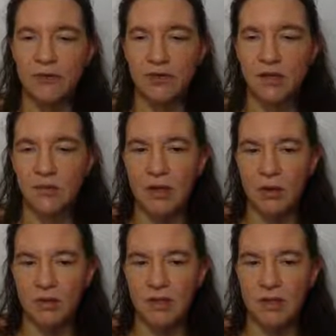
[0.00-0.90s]
for discrete
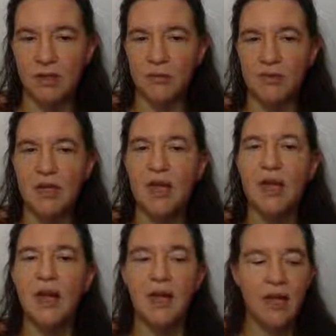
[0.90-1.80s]
log systems.
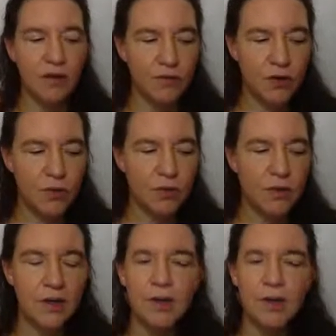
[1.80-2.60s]
If you're